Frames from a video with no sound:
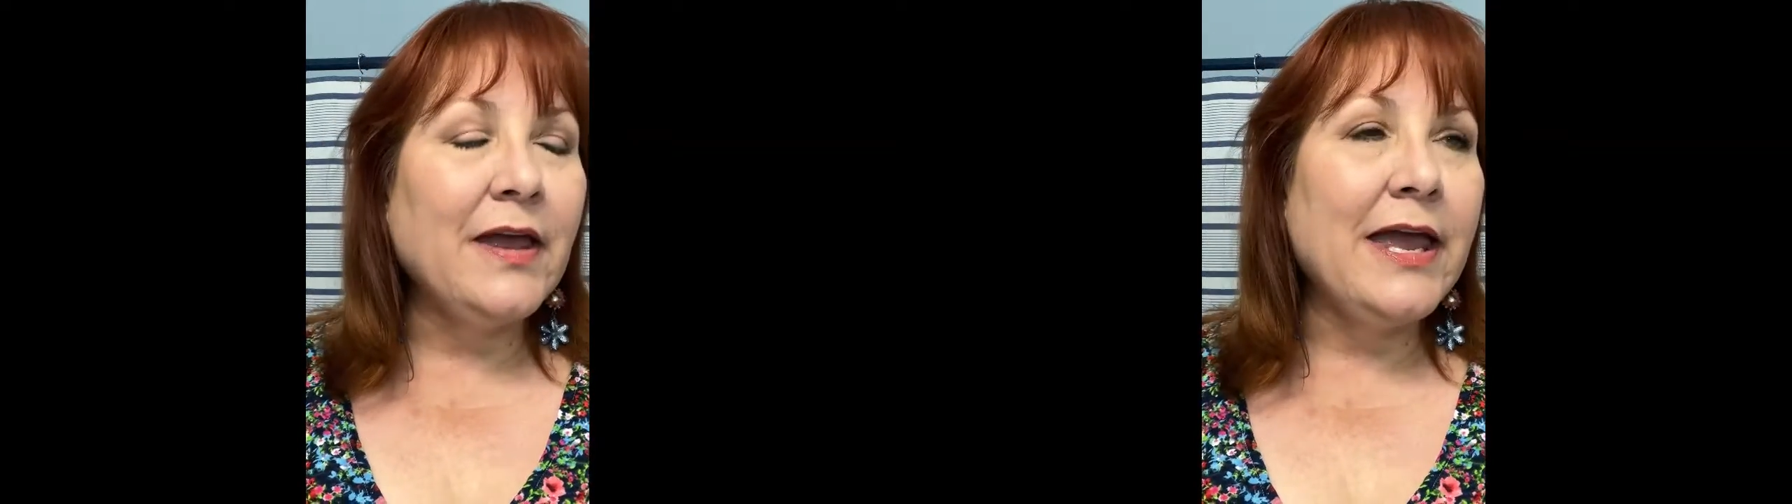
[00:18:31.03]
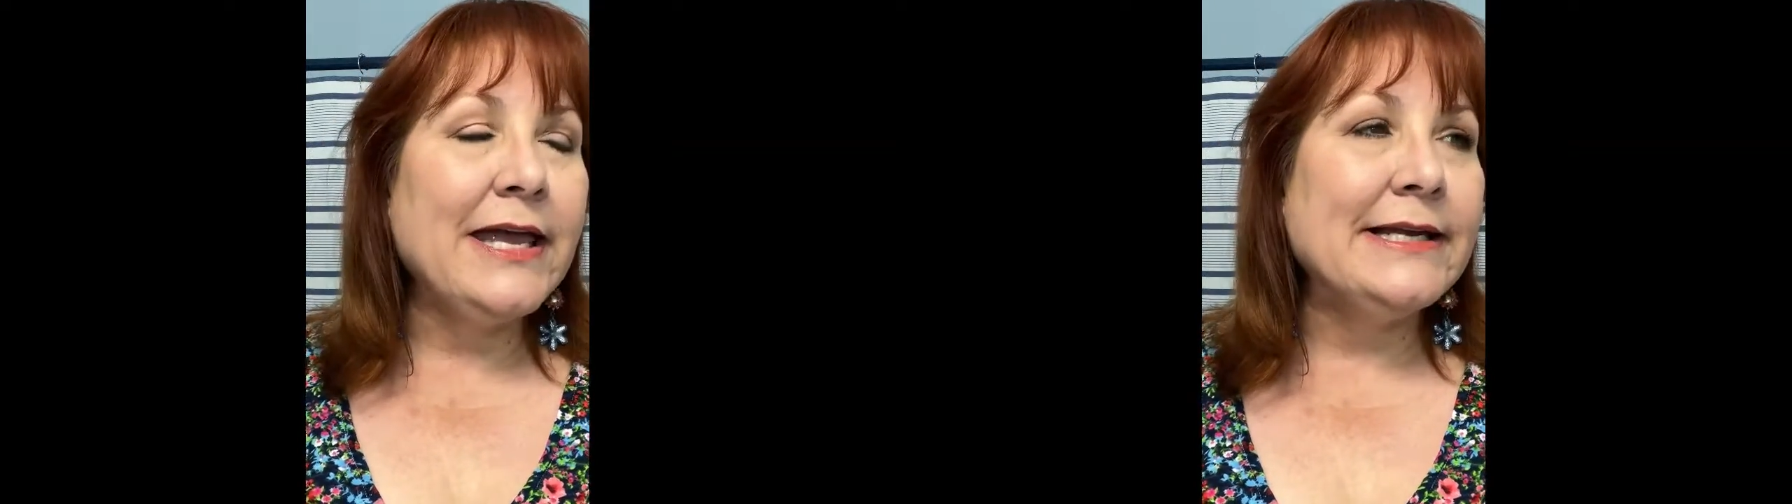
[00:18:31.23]

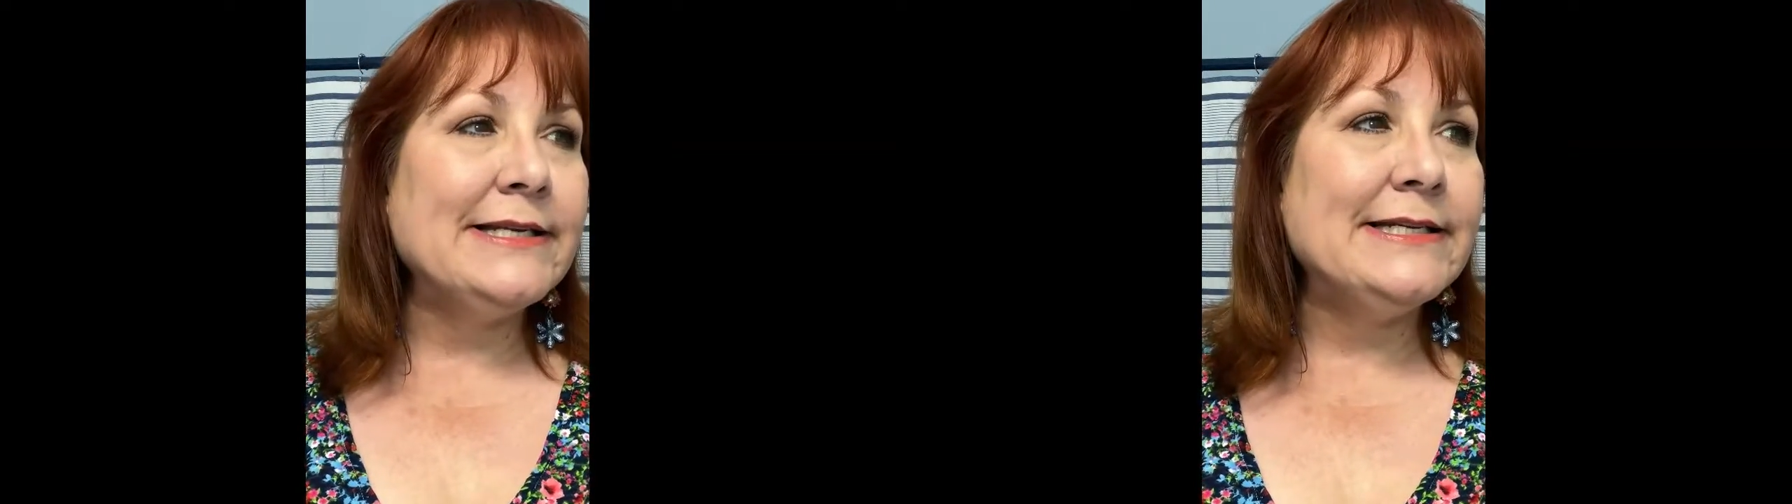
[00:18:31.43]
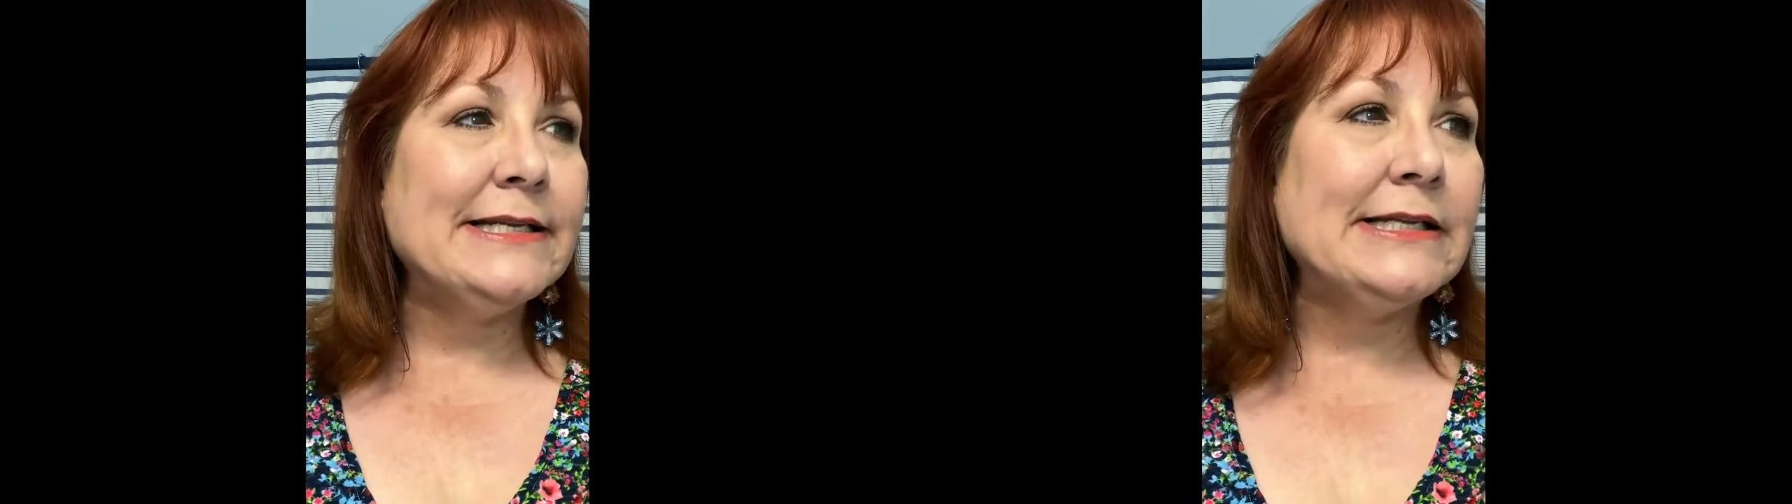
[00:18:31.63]
and I
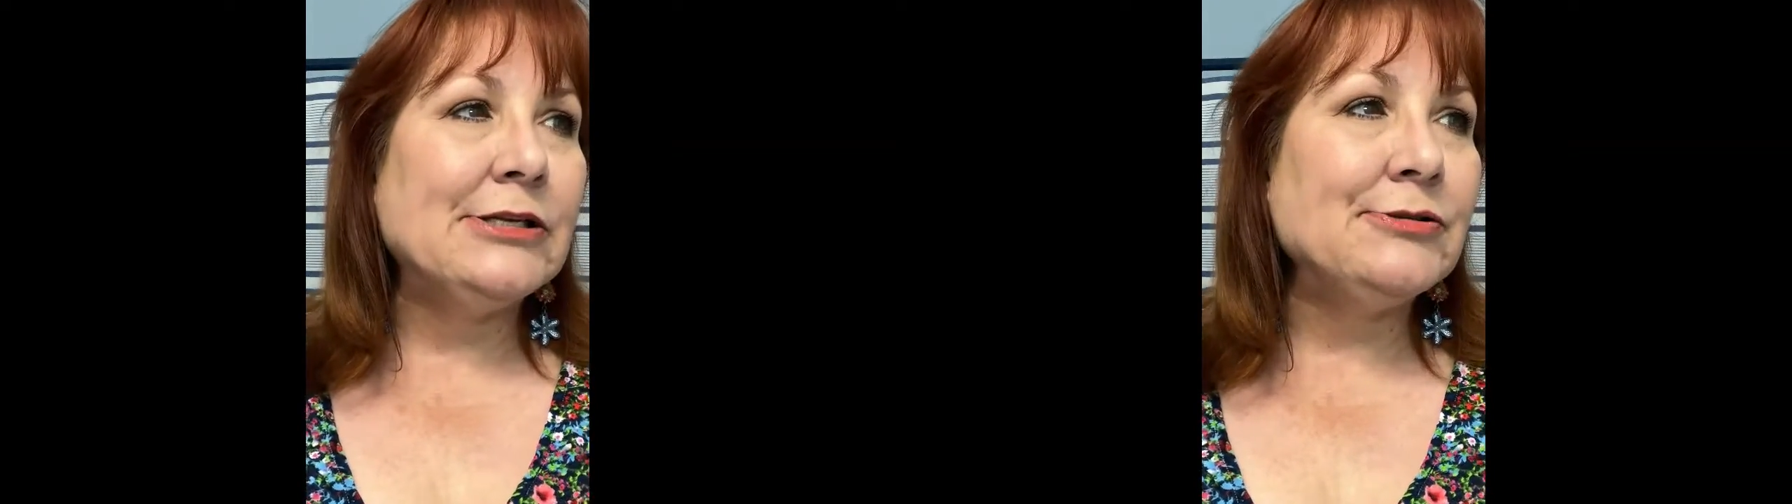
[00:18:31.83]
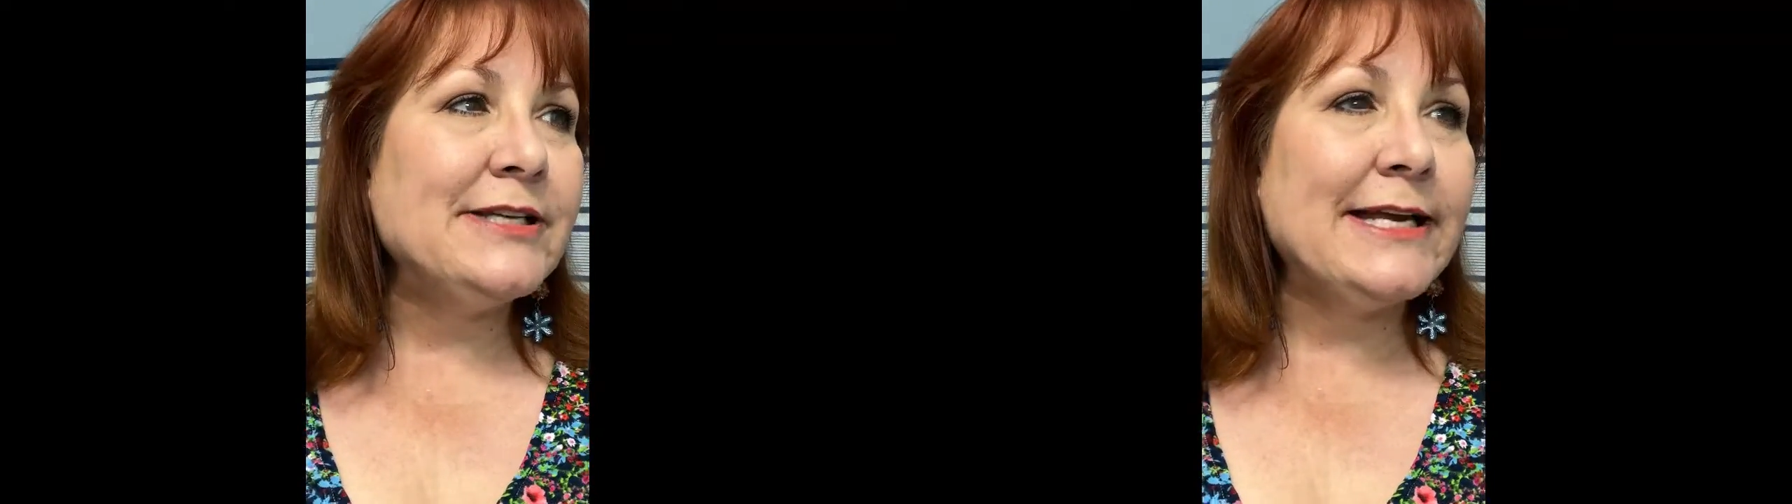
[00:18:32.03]
did a
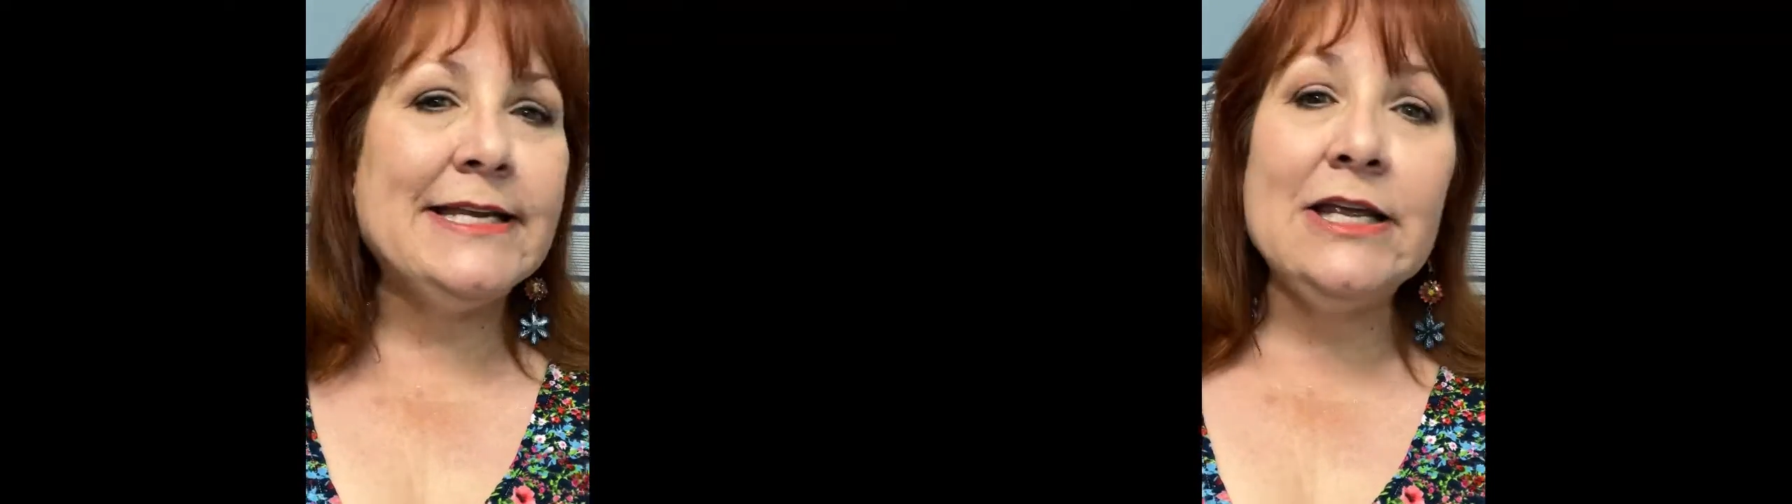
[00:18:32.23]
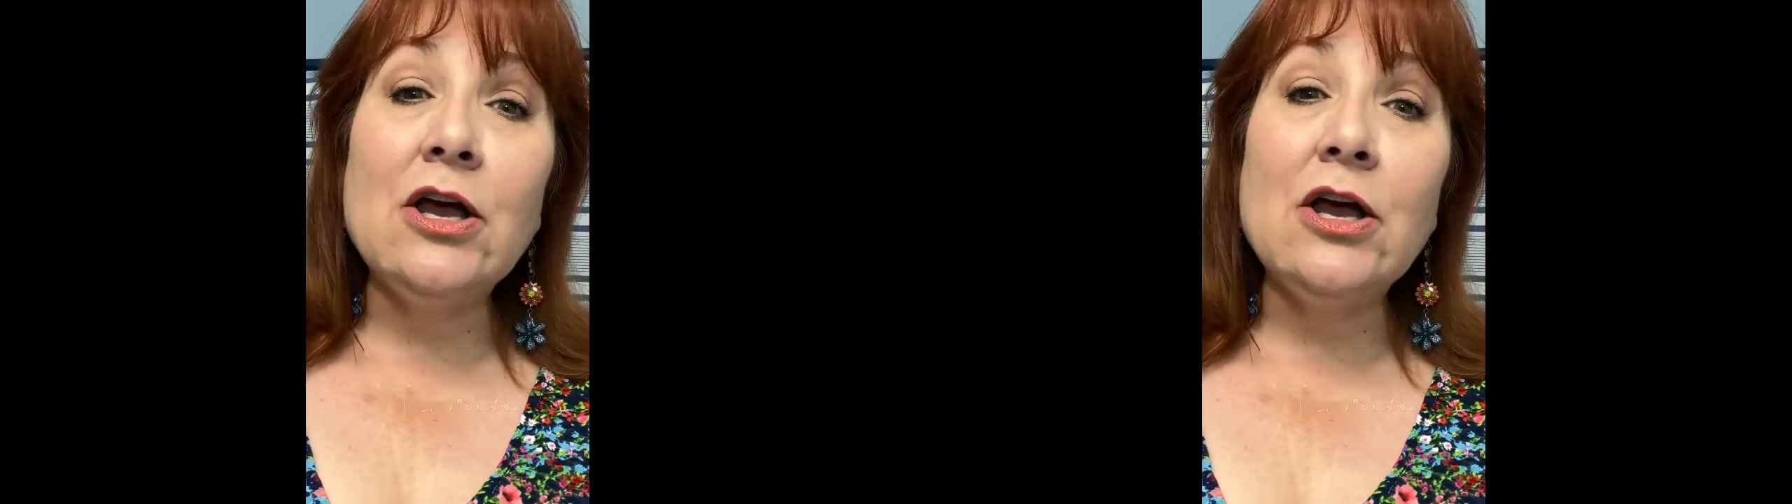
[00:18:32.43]
little technique